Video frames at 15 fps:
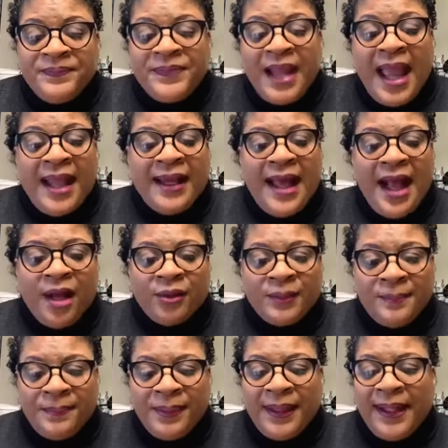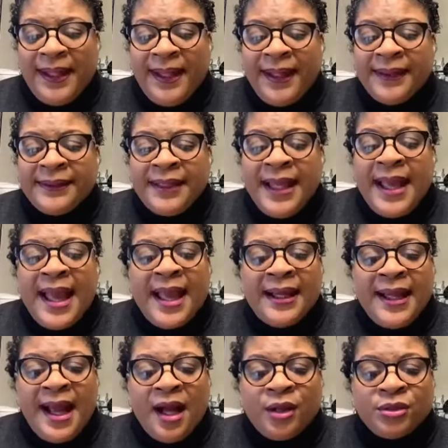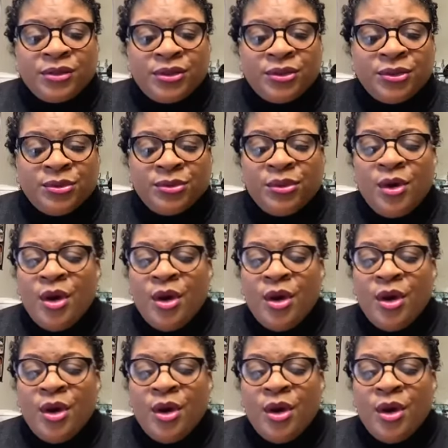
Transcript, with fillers: and how to plan and how to